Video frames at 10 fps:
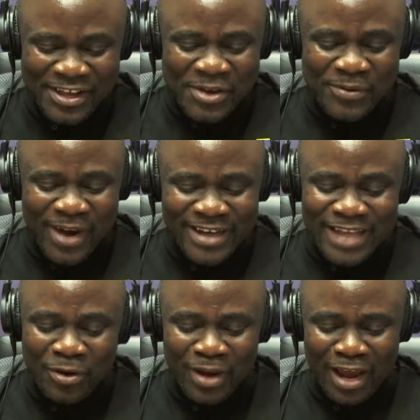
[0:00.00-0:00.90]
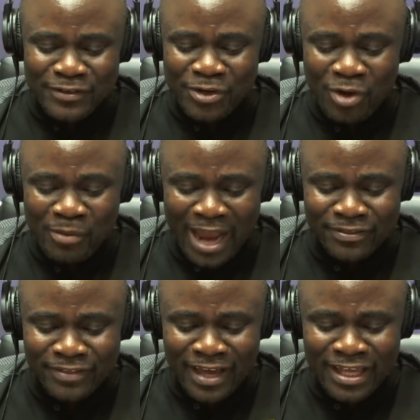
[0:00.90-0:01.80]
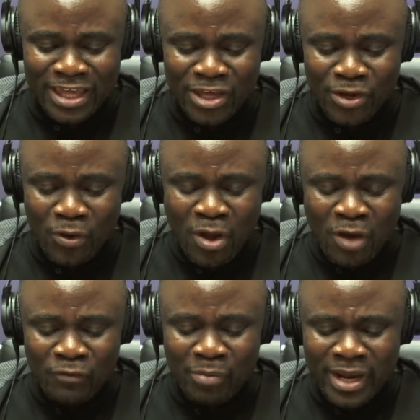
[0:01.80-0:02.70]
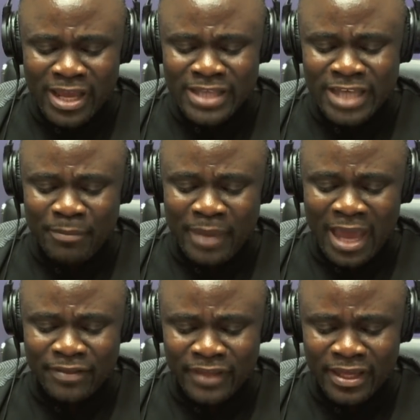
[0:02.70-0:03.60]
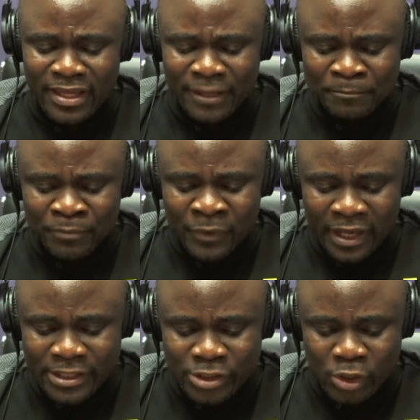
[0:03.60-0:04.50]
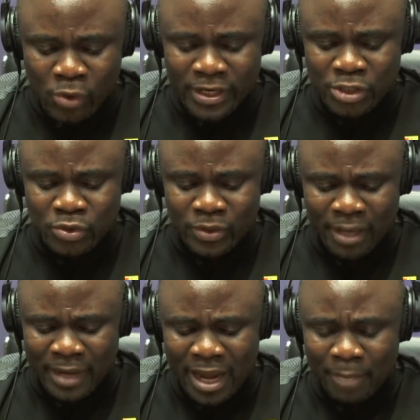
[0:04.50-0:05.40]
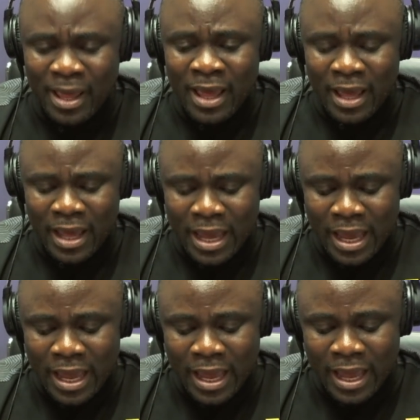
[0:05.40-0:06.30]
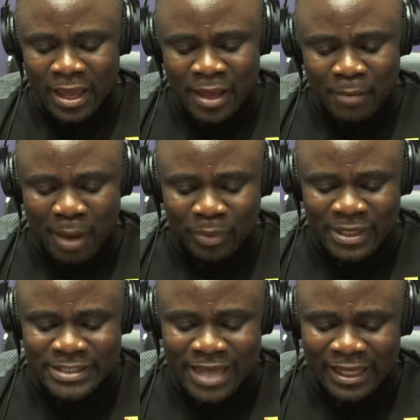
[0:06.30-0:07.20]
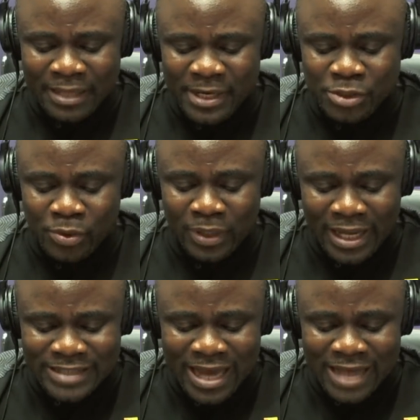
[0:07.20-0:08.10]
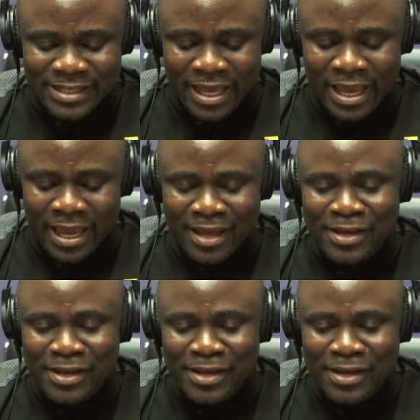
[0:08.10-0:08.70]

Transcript: We say, good afternoon, Obi. I thank you for bringing JB. I think it's good. He should keep it up. But please tell him he should let us hear